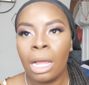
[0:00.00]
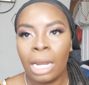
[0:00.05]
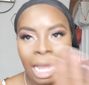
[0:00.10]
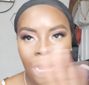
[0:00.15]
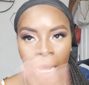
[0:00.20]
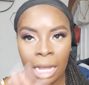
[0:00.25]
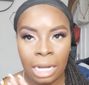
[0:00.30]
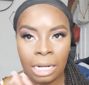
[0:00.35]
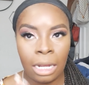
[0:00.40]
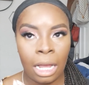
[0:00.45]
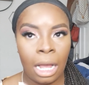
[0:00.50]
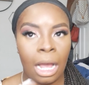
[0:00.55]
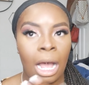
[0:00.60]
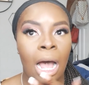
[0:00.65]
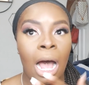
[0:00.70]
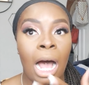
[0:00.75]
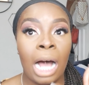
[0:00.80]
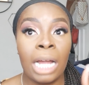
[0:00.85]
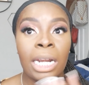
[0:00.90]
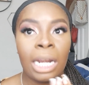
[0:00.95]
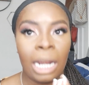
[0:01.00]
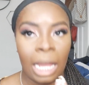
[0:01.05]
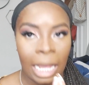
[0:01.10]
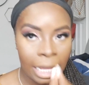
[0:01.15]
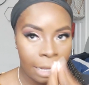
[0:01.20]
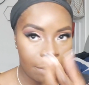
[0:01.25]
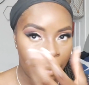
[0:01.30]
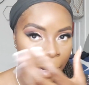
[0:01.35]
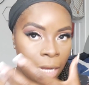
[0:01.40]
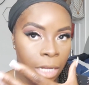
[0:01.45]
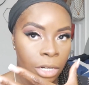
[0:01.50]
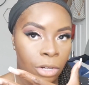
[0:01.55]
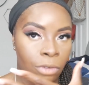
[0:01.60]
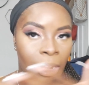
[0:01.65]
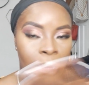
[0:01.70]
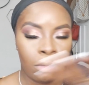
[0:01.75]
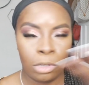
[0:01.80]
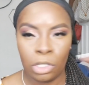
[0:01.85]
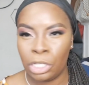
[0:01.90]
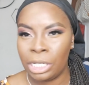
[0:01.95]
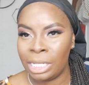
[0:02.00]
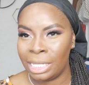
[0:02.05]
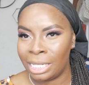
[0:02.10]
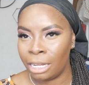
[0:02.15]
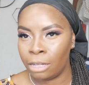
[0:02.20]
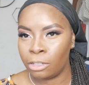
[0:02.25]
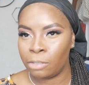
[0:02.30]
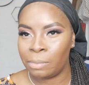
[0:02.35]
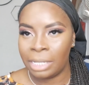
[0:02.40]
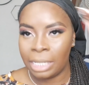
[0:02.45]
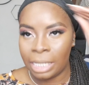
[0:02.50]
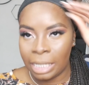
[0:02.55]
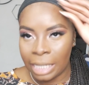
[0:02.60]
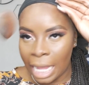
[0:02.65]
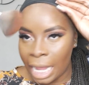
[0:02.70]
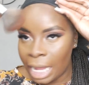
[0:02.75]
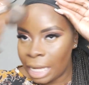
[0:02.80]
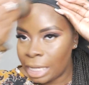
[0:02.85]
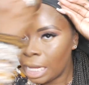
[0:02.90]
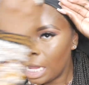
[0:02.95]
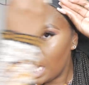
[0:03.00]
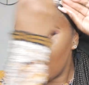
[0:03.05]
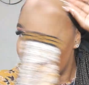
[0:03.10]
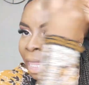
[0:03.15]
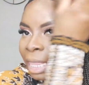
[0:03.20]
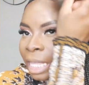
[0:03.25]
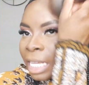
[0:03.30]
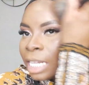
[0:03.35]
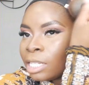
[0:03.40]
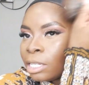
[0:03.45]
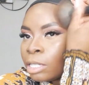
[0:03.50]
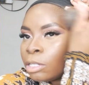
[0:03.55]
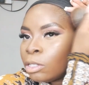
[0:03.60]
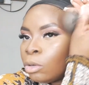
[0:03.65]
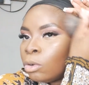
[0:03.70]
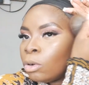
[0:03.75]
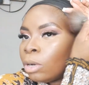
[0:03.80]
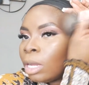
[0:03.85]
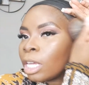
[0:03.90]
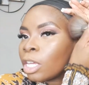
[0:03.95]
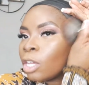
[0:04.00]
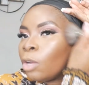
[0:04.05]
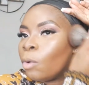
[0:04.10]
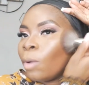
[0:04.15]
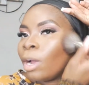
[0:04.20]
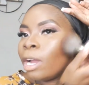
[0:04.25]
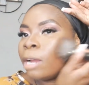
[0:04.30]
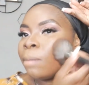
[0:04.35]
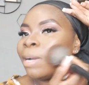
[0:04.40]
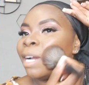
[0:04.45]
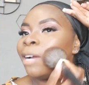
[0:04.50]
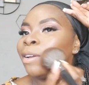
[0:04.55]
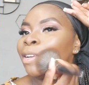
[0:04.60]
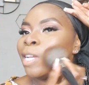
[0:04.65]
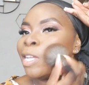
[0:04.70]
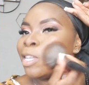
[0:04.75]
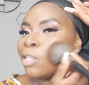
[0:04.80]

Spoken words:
But unlike my under eye, which you can tell has been set, this doesn't look like you're wearing powder.